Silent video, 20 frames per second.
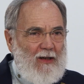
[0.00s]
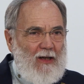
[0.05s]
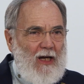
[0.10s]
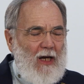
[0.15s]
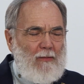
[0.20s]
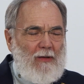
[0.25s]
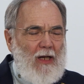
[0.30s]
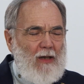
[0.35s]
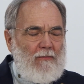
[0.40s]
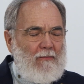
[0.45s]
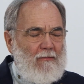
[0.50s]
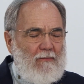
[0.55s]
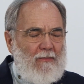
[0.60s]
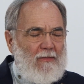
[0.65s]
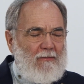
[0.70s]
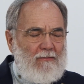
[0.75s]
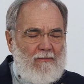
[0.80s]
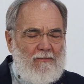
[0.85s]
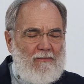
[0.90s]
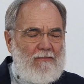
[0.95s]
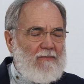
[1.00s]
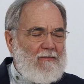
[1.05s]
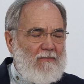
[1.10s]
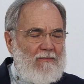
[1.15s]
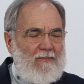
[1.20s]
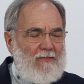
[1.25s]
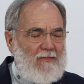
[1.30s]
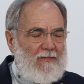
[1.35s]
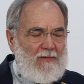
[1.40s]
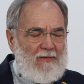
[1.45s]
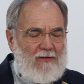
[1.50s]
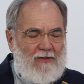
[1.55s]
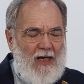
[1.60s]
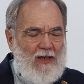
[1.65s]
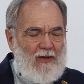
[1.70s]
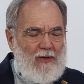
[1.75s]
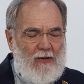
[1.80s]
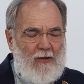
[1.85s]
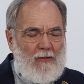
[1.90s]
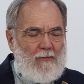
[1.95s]
Now, I'm not
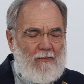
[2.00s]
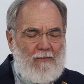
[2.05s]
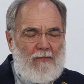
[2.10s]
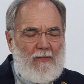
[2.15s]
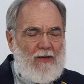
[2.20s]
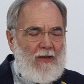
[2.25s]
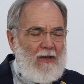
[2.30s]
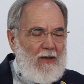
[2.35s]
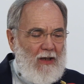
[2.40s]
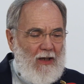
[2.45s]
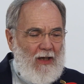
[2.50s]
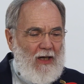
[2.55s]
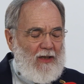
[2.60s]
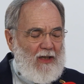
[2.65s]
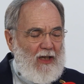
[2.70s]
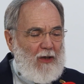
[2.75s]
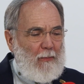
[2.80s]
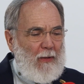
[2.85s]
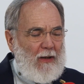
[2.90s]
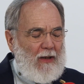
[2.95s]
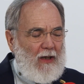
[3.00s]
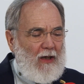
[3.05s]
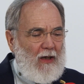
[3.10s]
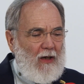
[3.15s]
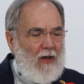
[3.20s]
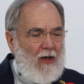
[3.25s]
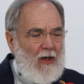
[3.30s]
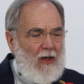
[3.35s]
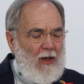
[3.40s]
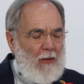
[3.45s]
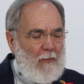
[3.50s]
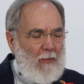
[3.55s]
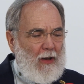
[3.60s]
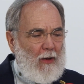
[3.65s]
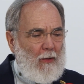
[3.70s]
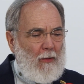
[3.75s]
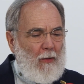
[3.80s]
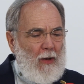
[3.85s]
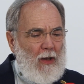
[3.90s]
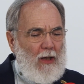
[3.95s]
trying to nitpick here,
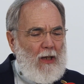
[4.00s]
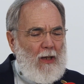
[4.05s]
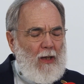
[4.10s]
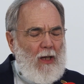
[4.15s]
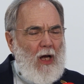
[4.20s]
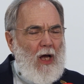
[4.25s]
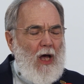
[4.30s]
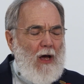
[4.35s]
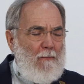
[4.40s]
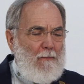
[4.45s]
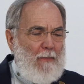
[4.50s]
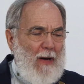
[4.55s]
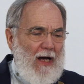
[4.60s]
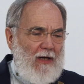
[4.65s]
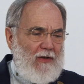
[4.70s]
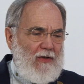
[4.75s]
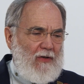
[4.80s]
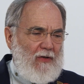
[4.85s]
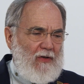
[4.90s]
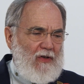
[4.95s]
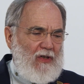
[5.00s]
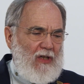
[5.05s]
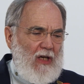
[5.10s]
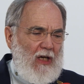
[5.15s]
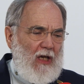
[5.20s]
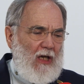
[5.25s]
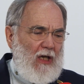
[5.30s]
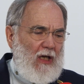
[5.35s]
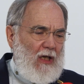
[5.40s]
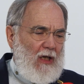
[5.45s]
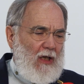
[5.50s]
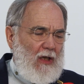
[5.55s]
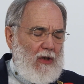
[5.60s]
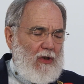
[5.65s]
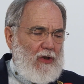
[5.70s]
but about to see.